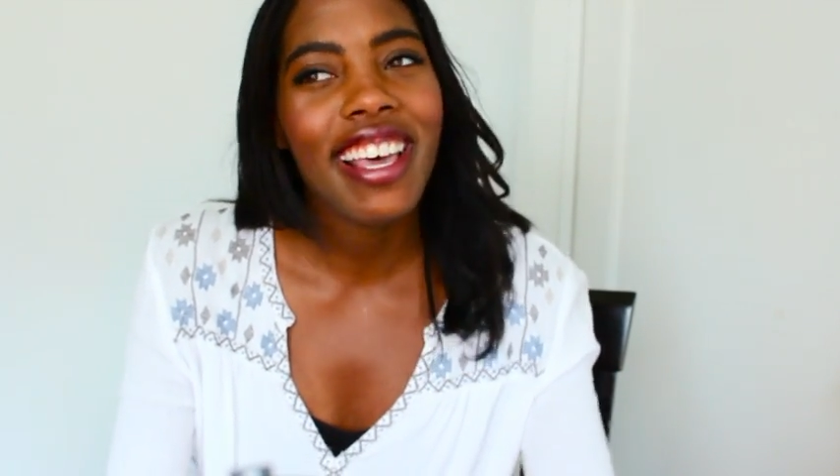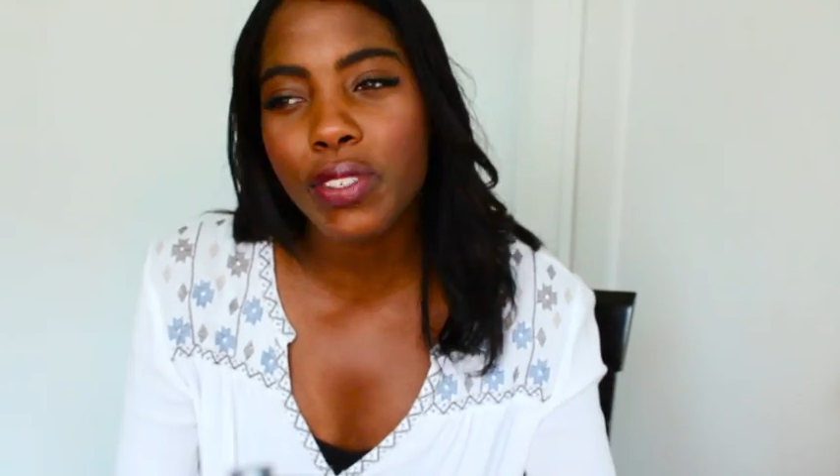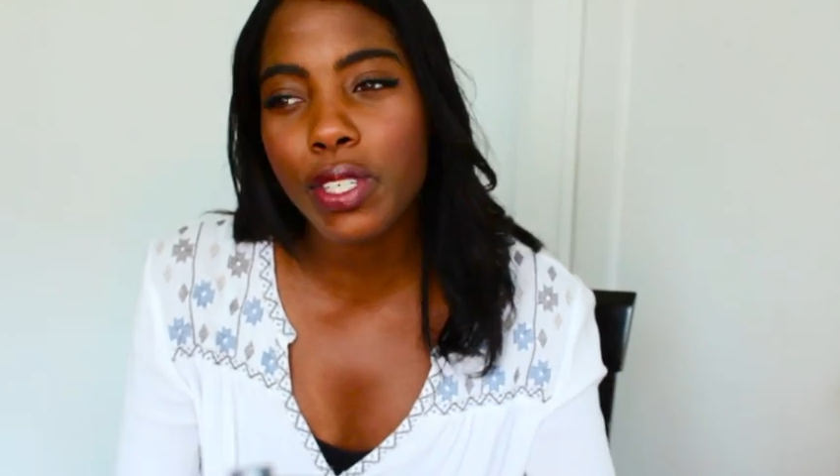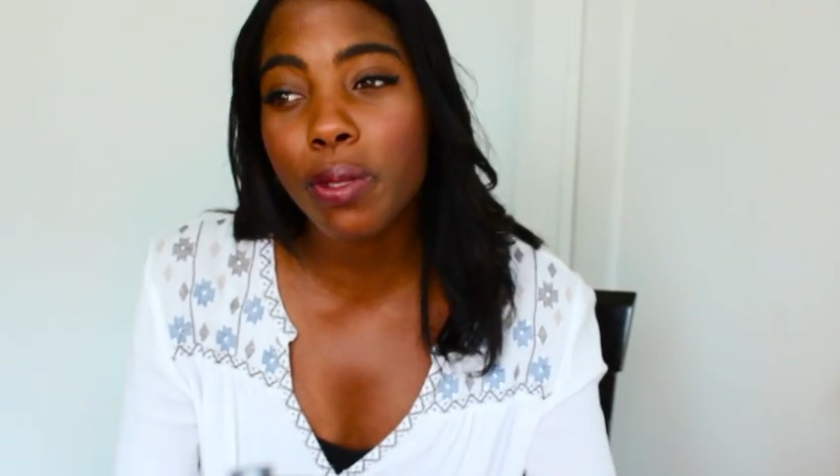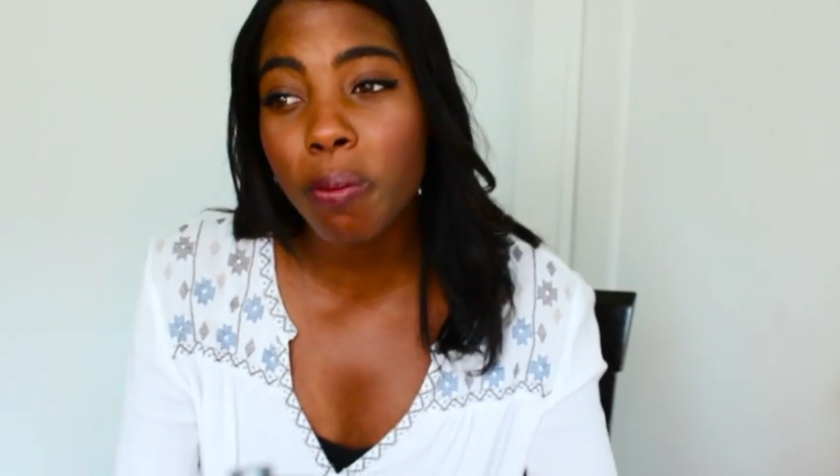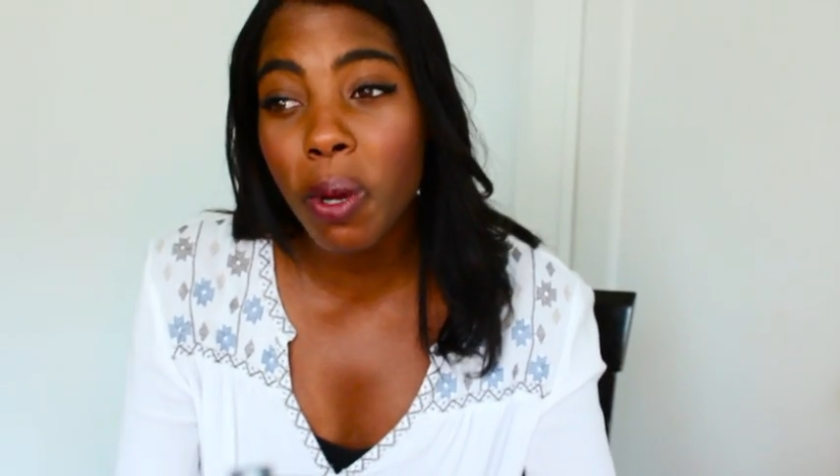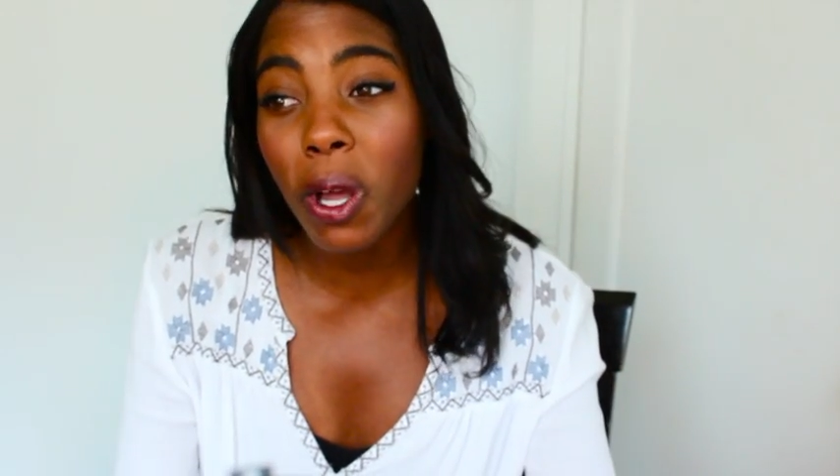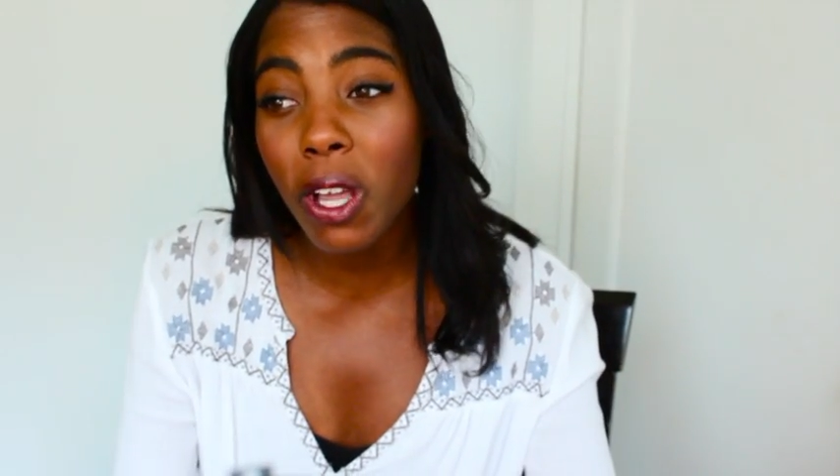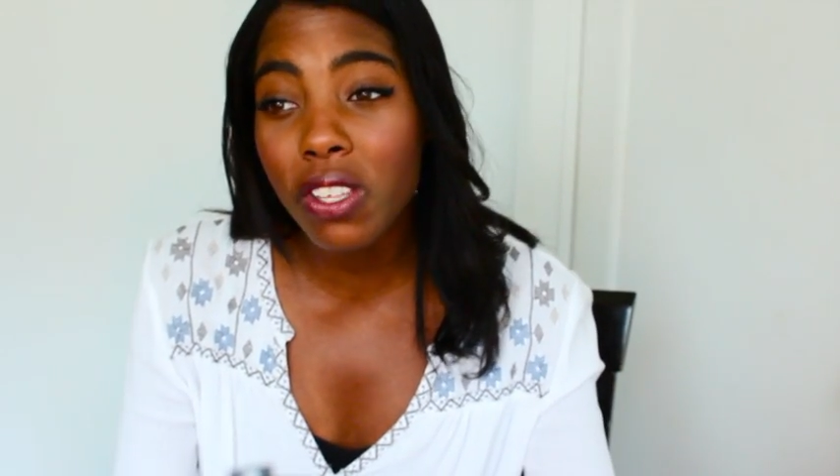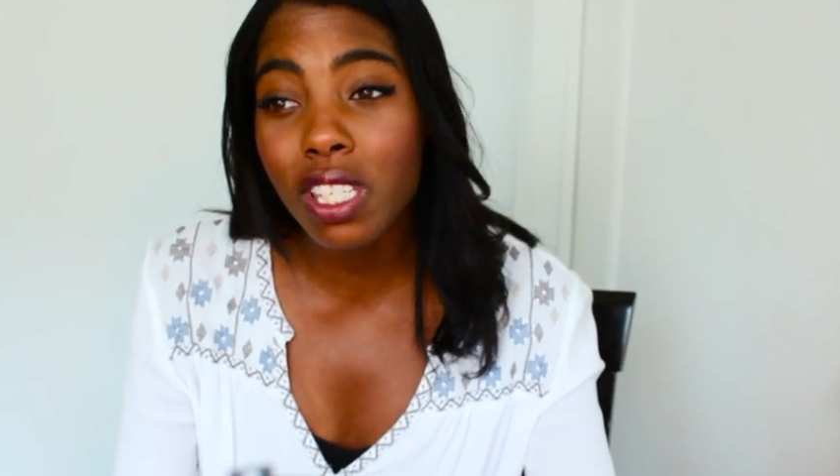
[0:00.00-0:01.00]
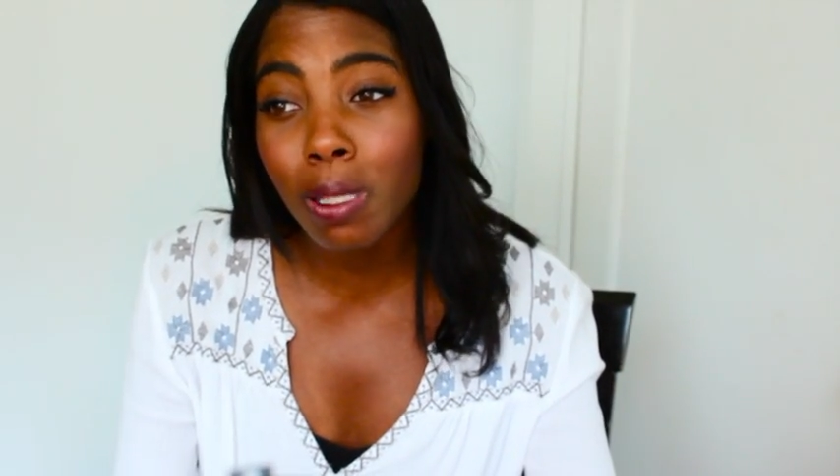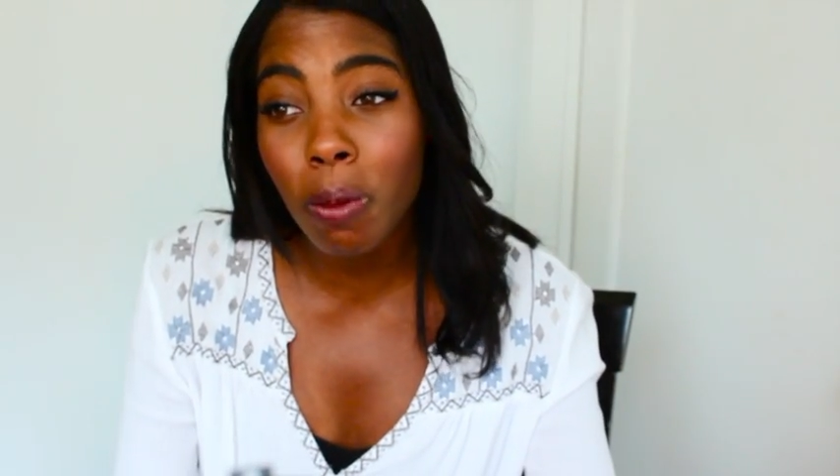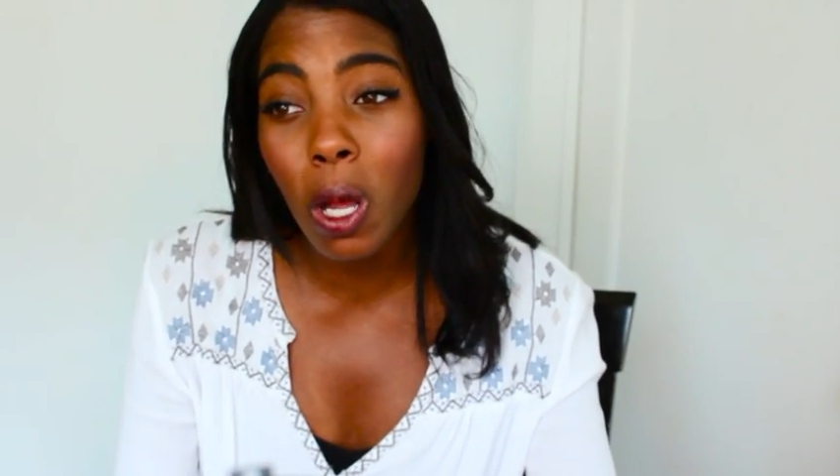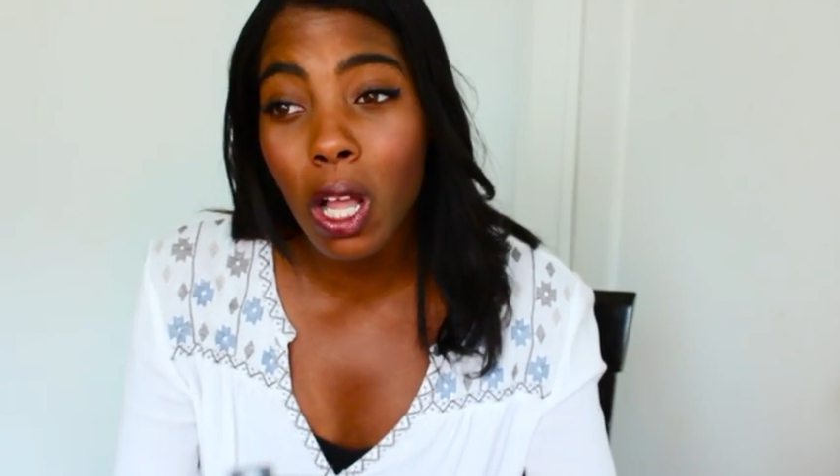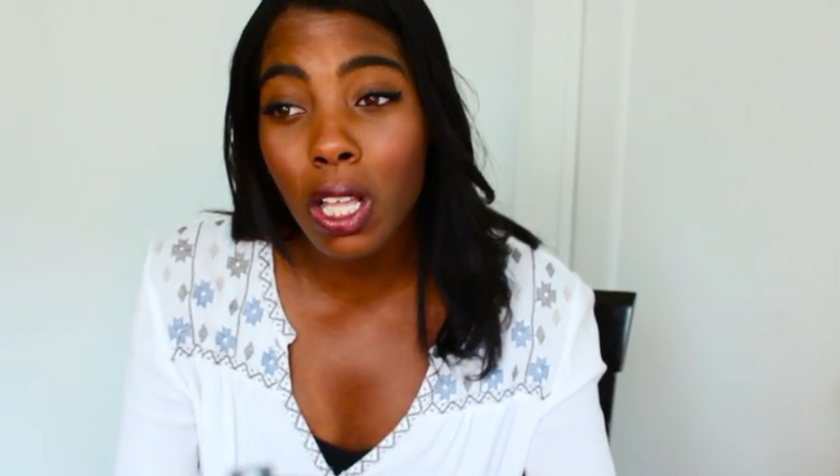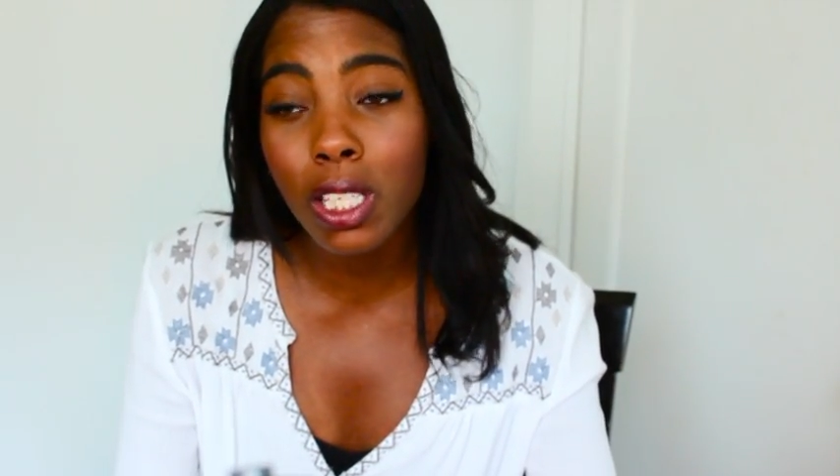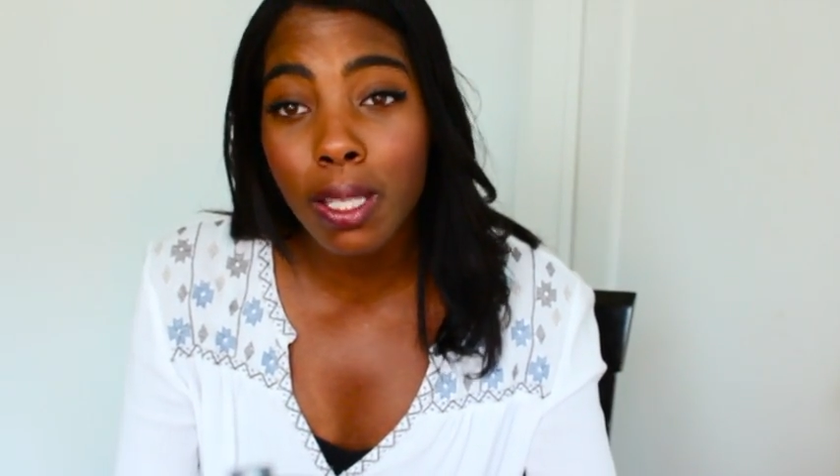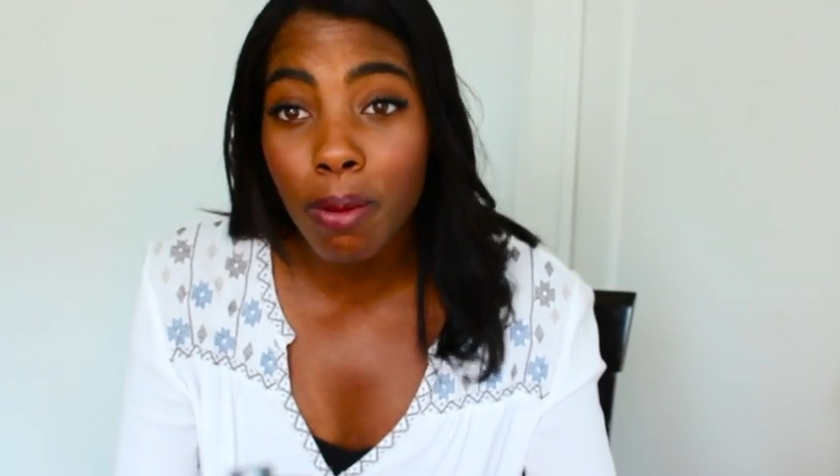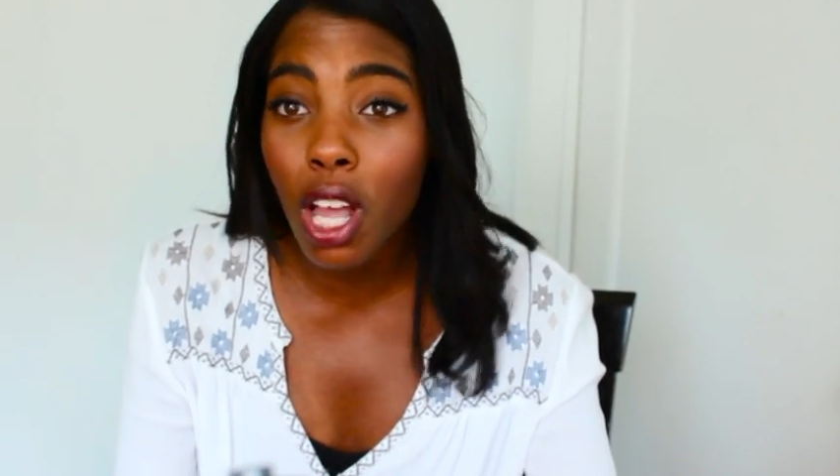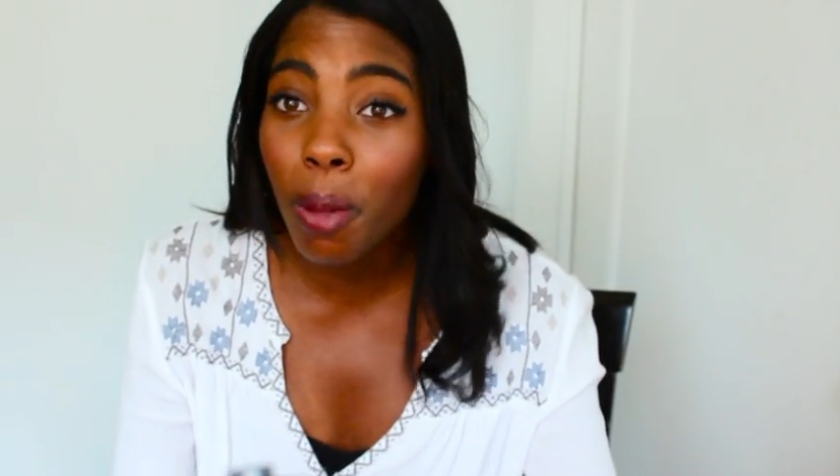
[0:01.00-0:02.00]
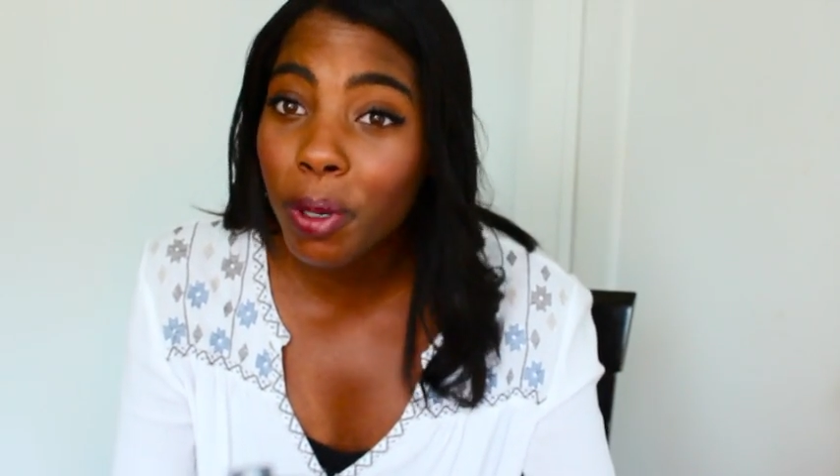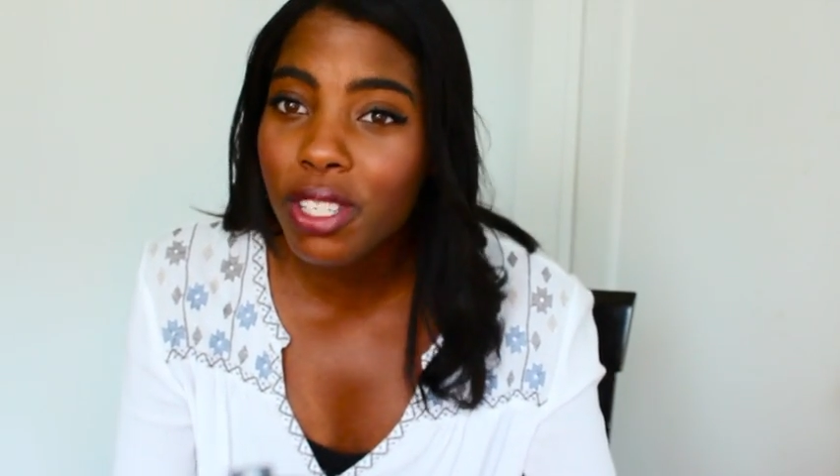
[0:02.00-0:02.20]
It's a small